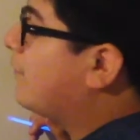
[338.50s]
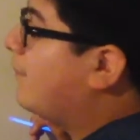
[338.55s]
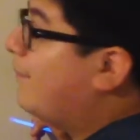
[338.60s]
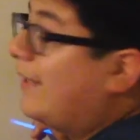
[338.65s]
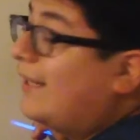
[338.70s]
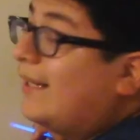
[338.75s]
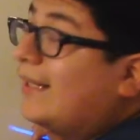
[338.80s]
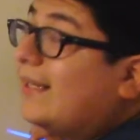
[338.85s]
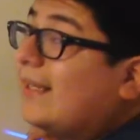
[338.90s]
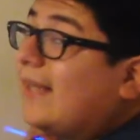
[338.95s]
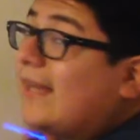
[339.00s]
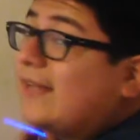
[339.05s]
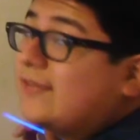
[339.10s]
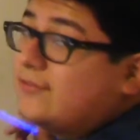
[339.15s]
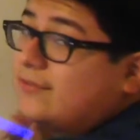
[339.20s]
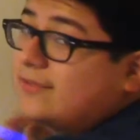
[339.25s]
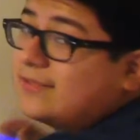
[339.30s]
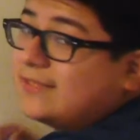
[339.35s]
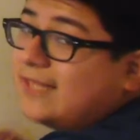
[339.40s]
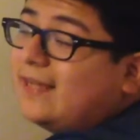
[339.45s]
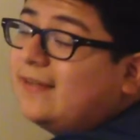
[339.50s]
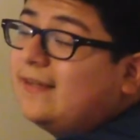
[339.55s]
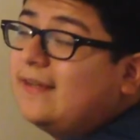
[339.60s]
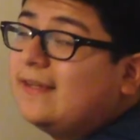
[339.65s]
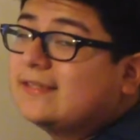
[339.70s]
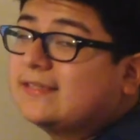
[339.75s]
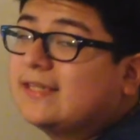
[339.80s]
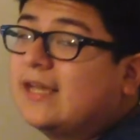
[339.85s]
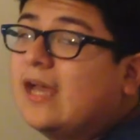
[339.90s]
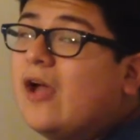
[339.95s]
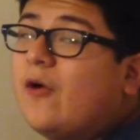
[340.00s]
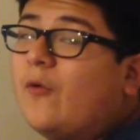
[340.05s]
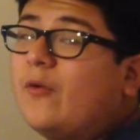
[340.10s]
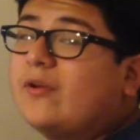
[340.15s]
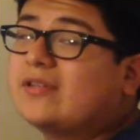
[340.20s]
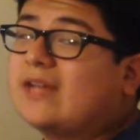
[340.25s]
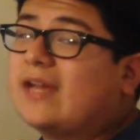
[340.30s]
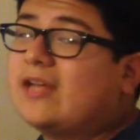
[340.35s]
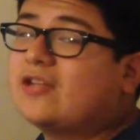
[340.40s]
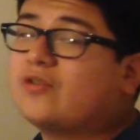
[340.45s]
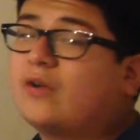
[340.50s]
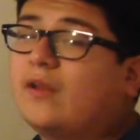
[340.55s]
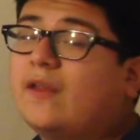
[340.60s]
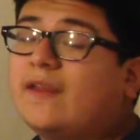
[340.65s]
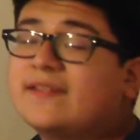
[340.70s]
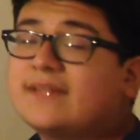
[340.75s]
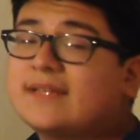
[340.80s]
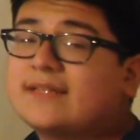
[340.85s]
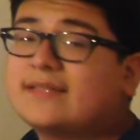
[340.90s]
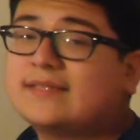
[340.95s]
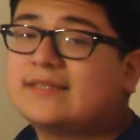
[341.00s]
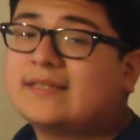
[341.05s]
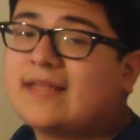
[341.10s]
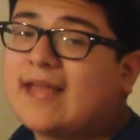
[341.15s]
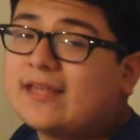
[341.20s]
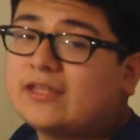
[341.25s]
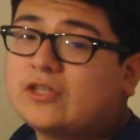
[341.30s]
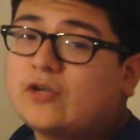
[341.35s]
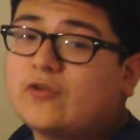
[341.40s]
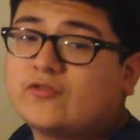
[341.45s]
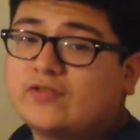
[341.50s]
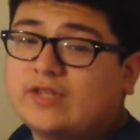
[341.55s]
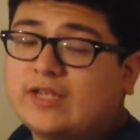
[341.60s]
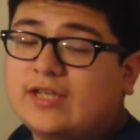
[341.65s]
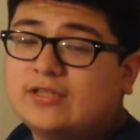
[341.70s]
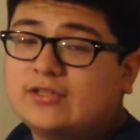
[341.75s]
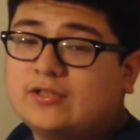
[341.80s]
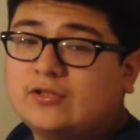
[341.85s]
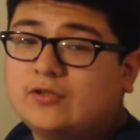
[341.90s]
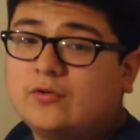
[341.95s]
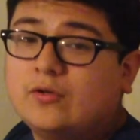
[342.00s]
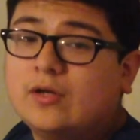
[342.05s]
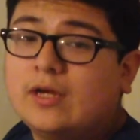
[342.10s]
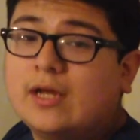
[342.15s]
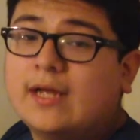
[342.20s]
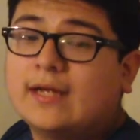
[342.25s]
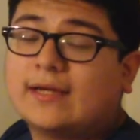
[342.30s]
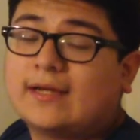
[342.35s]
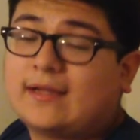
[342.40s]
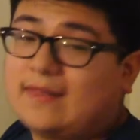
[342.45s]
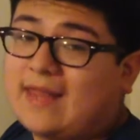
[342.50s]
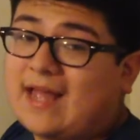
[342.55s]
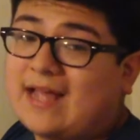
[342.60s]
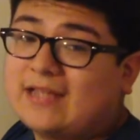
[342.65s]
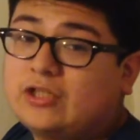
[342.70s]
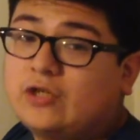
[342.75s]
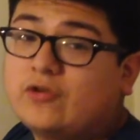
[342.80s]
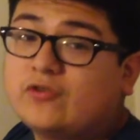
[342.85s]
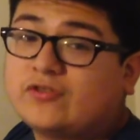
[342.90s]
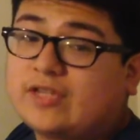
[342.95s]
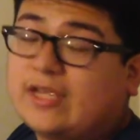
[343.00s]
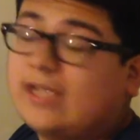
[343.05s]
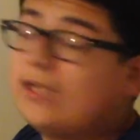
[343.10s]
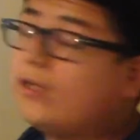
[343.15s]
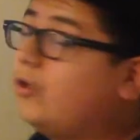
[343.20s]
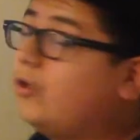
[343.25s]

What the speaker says: for beta-galactosidase, which hydrolyzes lactose into galactose and